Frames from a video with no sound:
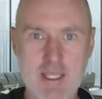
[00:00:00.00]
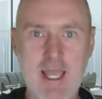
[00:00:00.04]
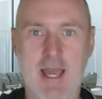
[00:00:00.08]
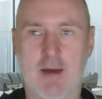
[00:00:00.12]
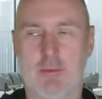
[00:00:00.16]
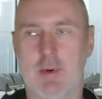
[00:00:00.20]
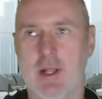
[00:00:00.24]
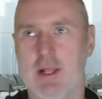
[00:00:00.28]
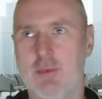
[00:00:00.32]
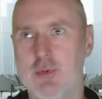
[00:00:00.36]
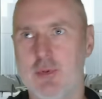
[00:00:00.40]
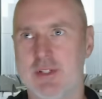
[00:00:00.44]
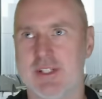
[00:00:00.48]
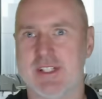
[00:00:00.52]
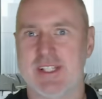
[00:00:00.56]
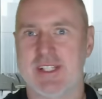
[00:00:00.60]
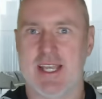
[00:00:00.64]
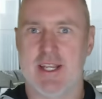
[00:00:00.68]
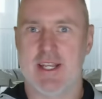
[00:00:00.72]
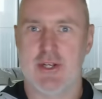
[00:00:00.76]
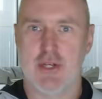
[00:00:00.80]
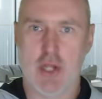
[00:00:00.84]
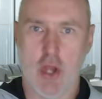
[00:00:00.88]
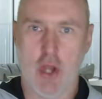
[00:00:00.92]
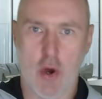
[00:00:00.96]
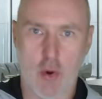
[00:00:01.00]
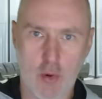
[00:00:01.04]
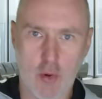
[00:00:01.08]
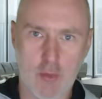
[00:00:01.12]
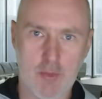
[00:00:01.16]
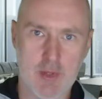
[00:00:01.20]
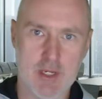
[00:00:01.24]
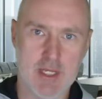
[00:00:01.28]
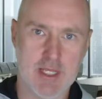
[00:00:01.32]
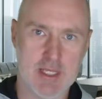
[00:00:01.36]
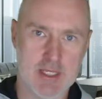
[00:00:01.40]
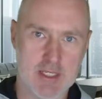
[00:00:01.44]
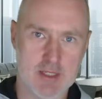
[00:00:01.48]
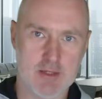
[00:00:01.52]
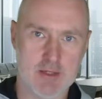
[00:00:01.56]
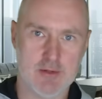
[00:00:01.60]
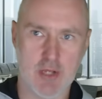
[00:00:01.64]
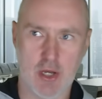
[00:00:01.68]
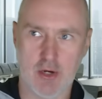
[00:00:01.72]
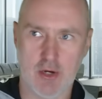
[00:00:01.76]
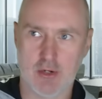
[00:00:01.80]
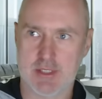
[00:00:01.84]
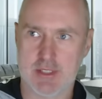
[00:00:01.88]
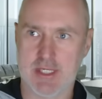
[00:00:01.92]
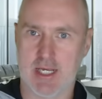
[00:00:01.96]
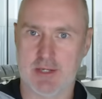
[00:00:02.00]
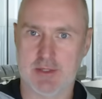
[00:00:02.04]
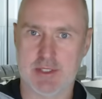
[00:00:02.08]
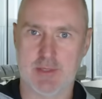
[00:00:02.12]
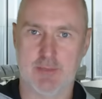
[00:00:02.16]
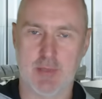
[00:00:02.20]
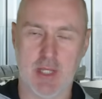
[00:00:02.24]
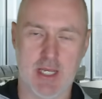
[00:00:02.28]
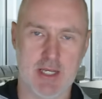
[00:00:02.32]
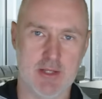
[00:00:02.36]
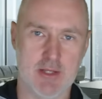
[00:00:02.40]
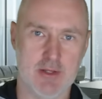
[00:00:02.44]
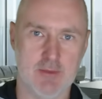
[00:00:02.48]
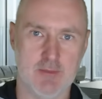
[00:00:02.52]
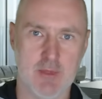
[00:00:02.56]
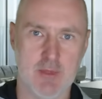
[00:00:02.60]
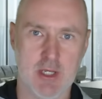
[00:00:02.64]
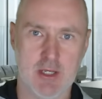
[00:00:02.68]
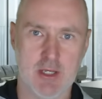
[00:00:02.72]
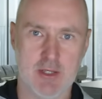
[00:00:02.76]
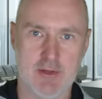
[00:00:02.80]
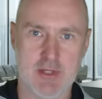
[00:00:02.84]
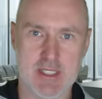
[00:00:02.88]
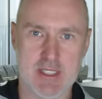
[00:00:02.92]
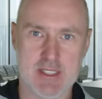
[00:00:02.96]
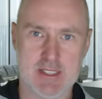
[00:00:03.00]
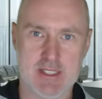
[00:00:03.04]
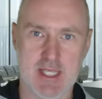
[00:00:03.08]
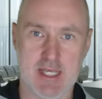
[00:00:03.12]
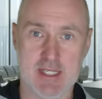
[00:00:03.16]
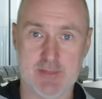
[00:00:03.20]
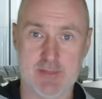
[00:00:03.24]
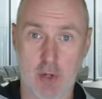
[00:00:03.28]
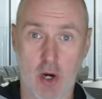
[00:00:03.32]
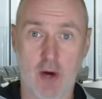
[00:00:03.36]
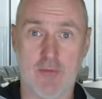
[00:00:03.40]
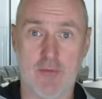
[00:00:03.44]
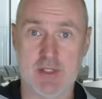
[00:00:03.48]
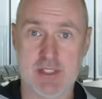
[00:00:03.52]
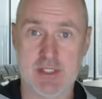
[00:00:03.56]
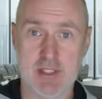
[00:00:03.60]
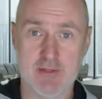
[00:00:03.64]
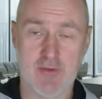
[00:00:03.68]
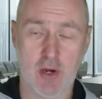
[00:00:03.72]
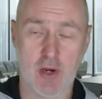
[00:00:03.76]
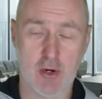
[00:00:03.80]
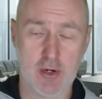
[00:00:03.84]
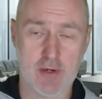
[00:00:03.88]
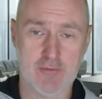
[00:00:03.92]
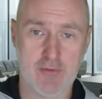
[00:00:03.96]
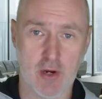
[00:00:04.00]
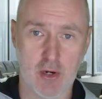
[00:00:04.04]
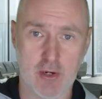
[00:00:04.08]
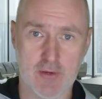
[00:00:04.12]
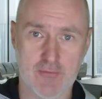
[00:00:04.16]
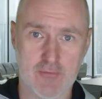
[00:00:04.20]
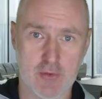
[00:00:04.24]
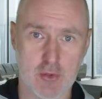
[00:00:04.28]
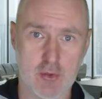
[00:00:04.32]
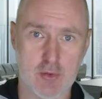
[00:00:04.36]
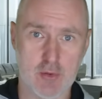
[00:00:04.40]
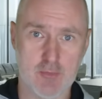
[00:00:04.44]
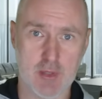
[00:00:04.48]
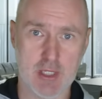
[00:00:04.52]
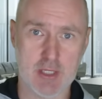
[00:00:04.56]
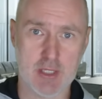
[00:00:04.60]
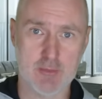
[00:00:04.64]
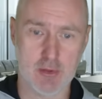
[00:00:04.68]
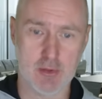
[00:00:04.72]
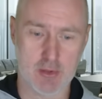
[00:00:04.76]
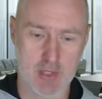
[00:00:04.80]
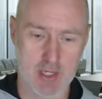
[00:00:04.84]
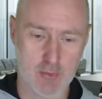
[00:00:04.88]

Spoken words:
Yeah, well, I wouldn't say nobody knows how to play them these days, but obviously very, very few people.